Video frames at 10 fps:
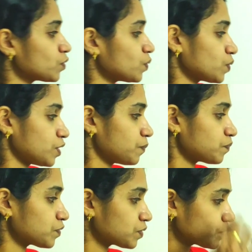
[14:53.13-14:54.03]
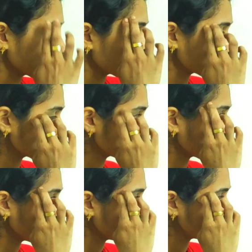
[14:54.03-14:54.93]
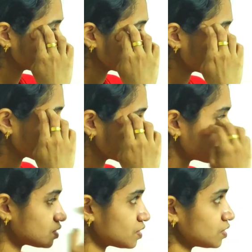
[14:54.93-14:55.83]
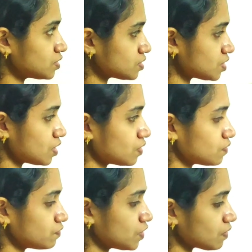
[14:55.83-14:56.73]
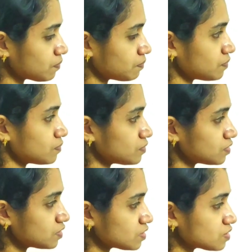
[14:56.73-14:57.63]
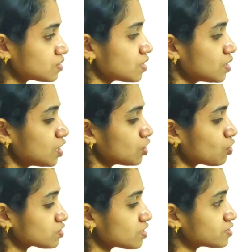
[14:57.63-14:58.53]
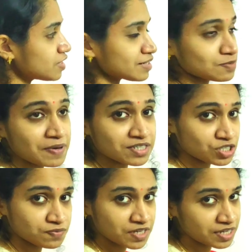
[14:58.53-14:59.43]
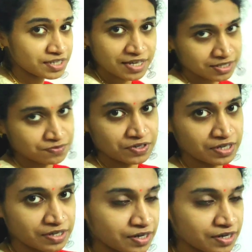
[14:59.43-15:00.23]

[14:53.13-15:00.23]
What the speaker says: Okay. So just considering this, we have This is the dorsal digital expansion of the index finger,